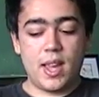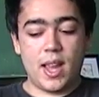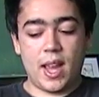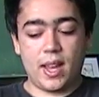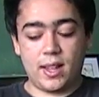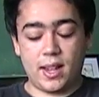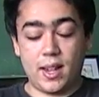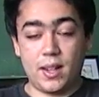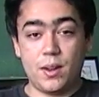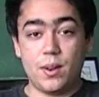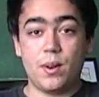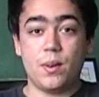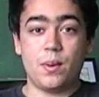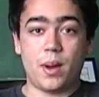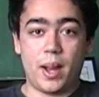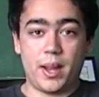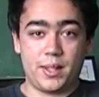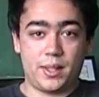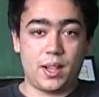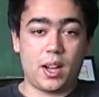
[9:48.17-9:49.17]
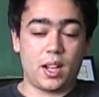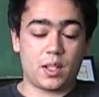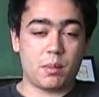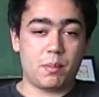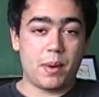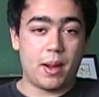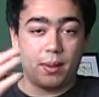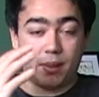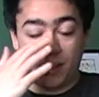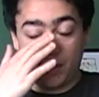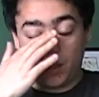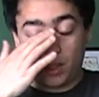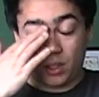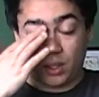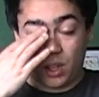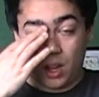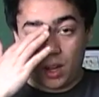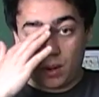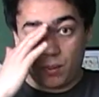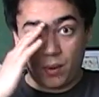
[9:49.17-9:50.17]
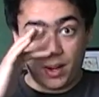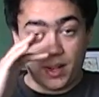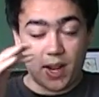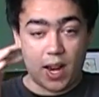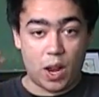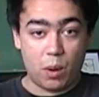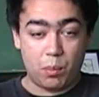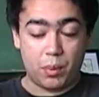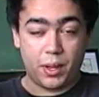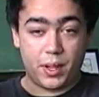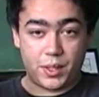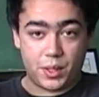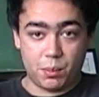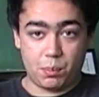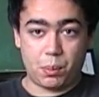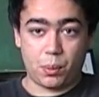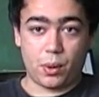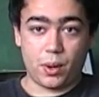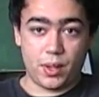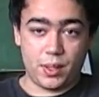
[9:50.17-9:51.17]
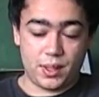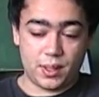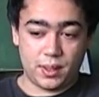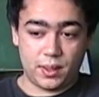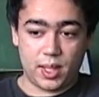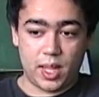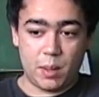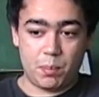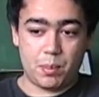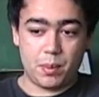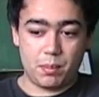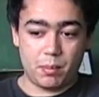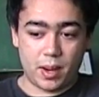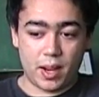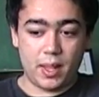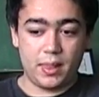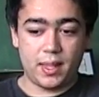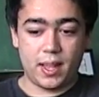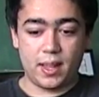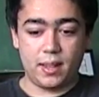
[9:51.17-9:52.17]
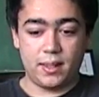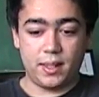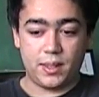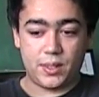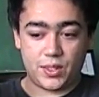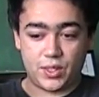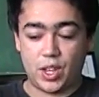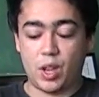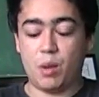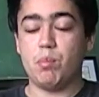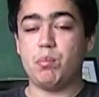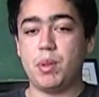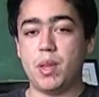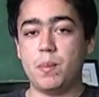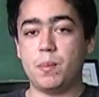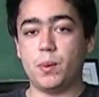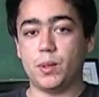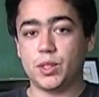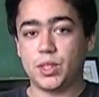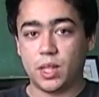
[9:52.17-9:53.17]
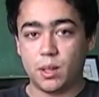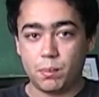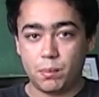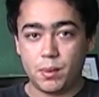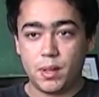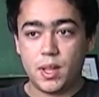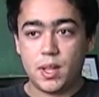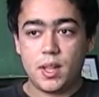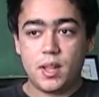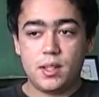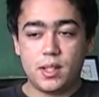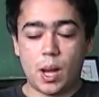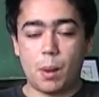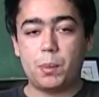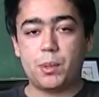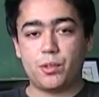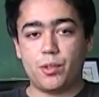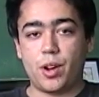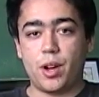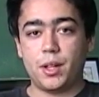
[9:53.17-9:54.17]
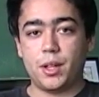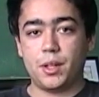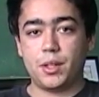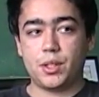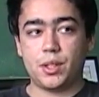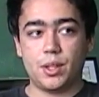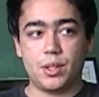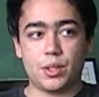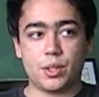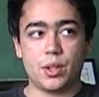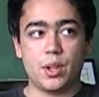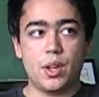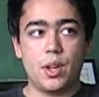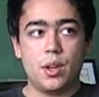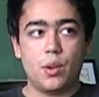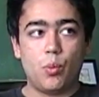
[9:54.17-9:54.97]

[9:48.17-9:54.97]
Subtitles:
And I know I talk about this a lot right now, but it's important to keep in mind that some people, some types of audiences,